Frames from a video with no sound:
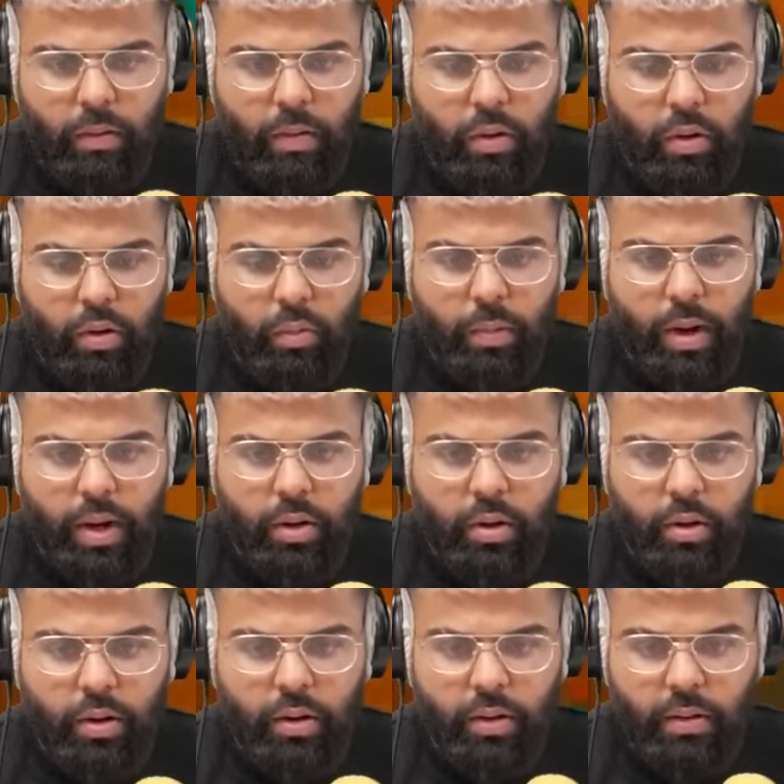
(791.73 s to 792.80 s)
Oh my
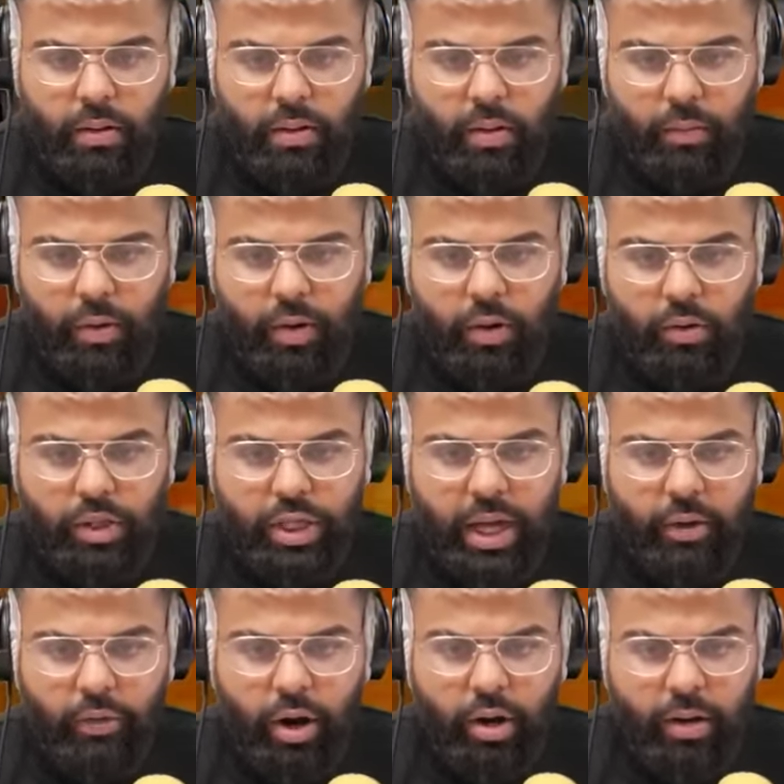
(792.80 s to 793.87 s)
god. Here we go. Did you
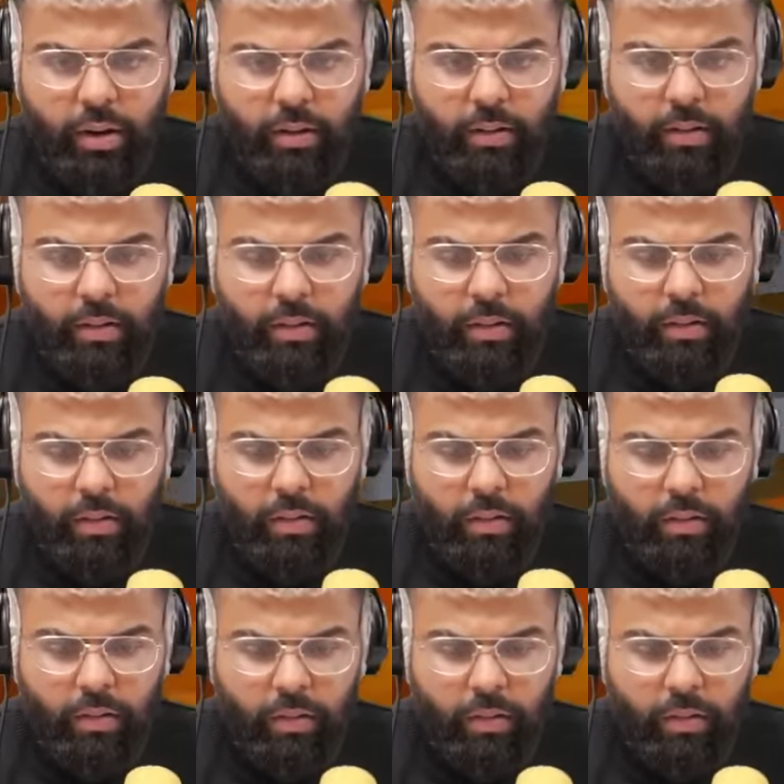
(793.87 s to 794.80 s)
get a rod? No.